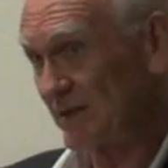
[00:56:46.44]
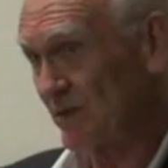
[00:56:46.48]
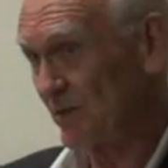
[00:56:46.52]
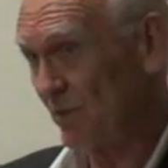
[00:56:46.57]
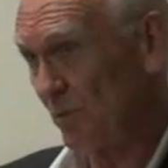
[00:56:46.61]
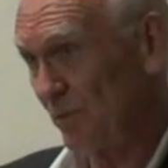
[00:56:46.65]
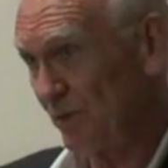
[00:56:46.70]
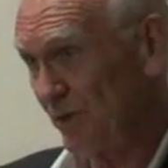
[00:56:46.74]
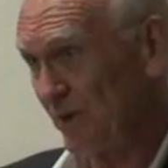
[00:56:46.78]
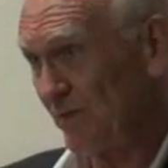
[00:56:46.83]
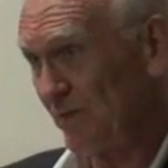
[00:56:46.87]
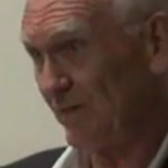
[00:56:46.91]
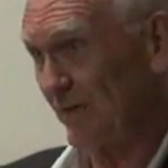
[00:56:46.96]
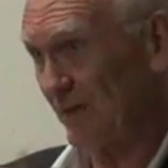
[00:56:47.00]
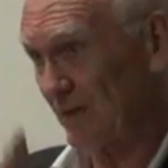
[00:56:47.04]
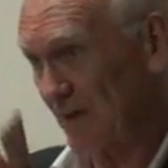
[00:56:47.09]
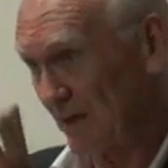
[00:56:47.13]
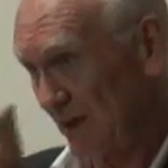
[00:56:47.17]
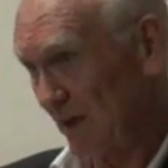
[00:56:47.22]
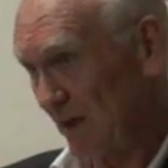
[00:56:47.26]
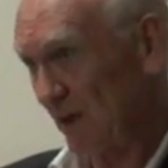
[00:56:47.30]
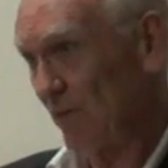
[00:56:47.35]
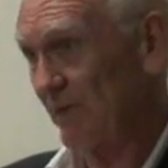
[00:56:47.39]
it's not
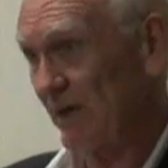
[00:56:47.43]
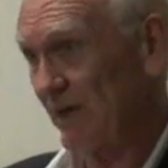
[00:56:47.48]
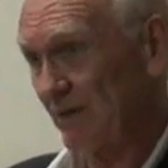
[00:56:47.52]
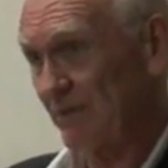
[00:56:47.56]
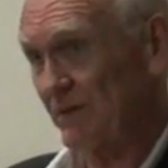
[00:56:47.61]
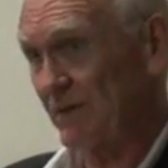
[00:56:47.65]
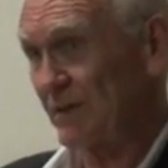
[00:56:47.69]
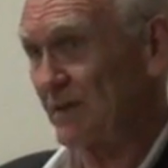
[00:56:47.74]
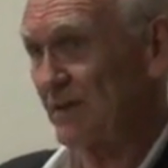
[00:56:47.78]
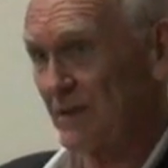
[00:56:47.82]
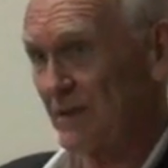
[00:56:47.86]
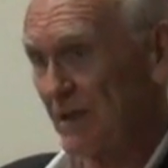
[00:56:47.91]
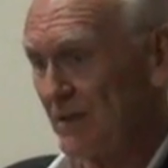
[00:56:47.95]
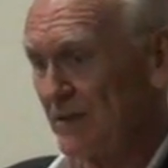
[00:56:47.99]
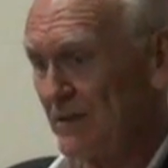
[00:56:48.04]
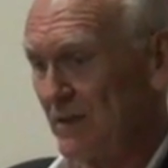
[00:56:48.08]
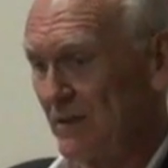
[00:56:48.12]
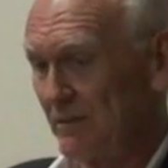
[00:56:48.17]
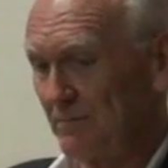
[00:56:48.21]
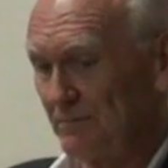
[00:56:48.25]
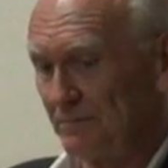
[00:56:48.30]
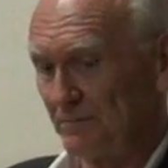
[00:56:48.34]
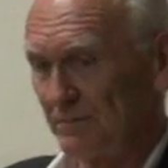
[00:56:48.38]
perfect. We have to discuss
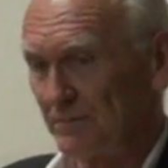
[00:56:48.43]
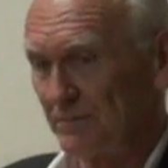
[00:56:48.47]
it.